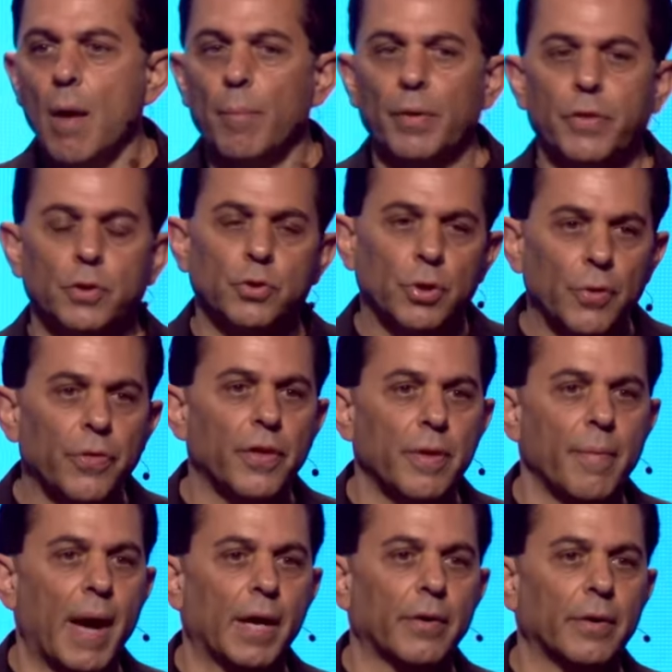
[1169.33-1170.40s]
But the truth of
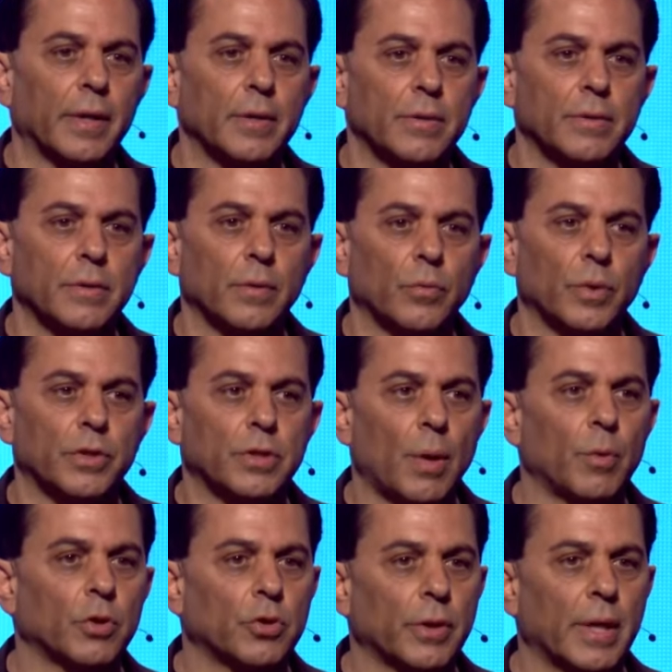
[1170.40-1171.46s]
the matter is, when
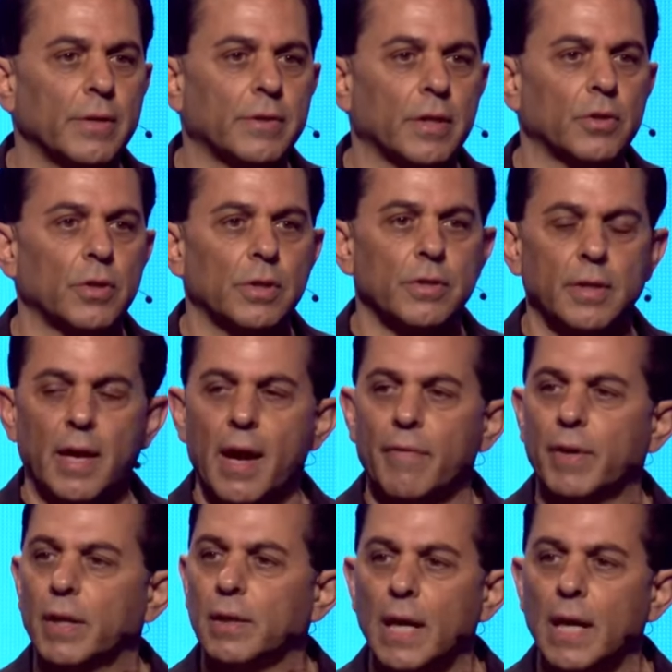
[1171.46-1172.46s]
someone transitions to heaven,